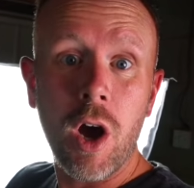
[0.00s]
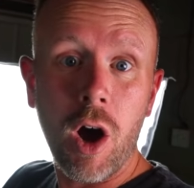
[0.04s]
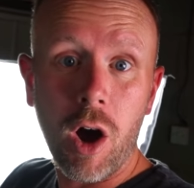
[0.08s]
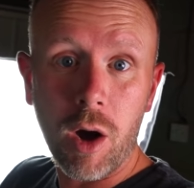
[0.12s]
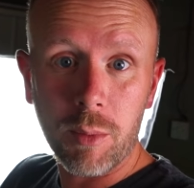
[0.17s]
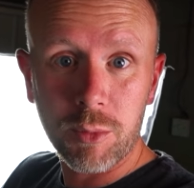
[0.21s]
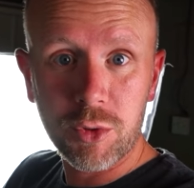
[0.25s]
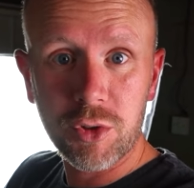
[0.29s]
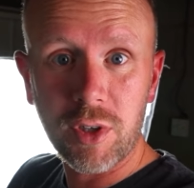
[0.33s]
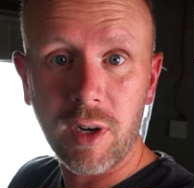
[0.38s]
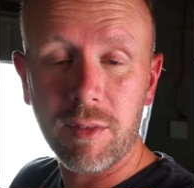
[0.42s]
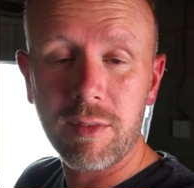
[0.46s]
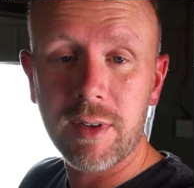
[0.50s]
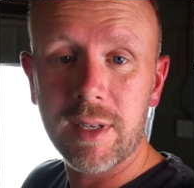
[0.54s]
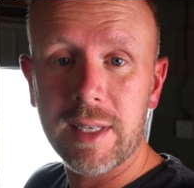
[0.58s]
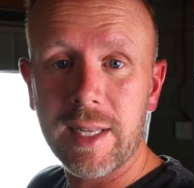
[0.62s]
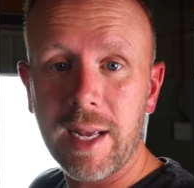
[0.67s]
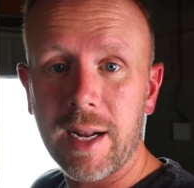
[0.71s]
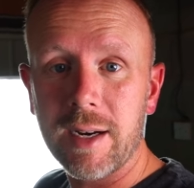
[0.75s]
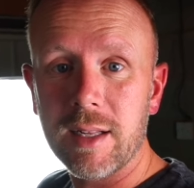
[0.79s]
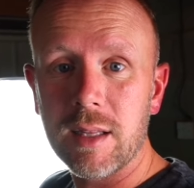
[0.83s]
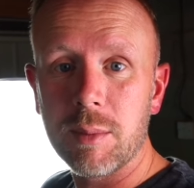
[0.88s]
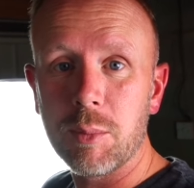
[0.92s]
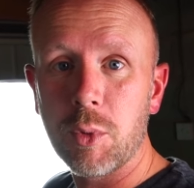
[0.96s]
I'm travelling
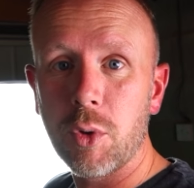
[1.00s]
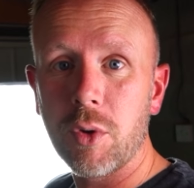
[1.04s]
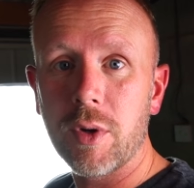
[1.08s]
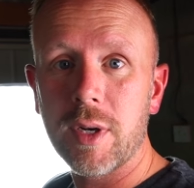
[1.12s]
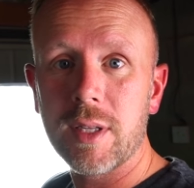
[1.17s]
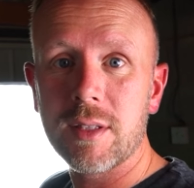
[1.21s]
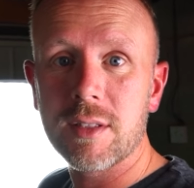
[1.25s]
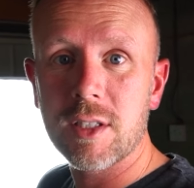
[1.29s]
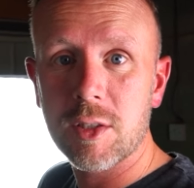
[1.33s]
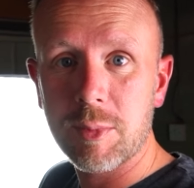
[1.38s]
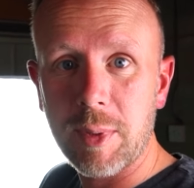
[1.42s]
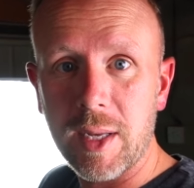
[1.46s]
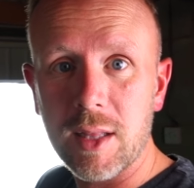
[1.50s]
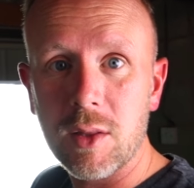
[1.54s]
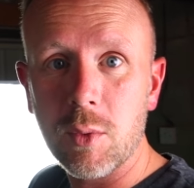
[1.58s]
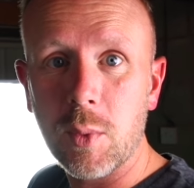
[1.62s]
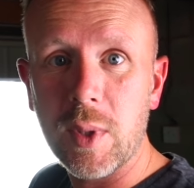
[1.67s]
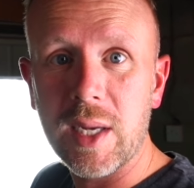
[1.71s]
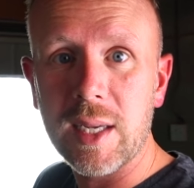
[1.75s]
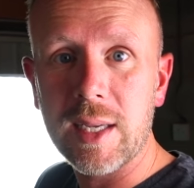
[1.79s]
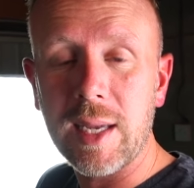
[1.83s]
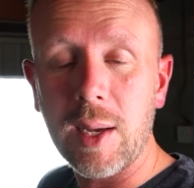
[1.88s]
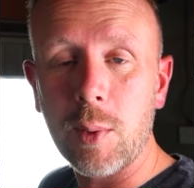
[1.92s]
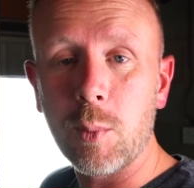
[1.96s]
down in the morning to spend the
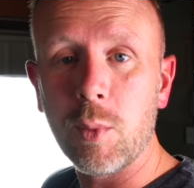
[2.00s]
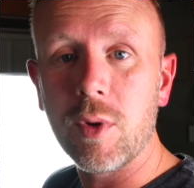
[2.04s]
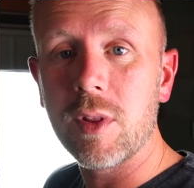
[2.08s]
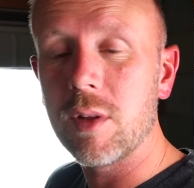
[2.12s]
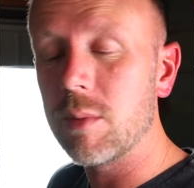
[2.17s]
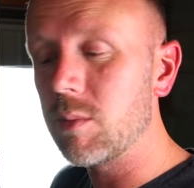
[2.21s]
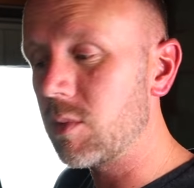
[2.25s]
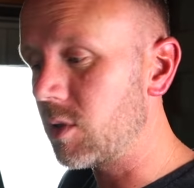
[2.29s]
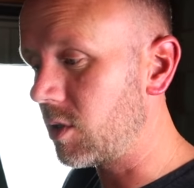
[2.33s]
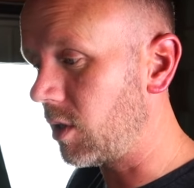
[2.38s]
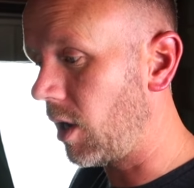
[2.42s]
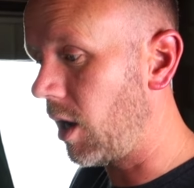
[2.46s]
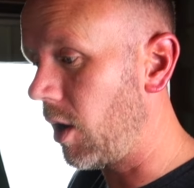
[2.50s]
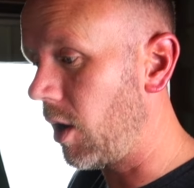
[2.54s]
weekend with them.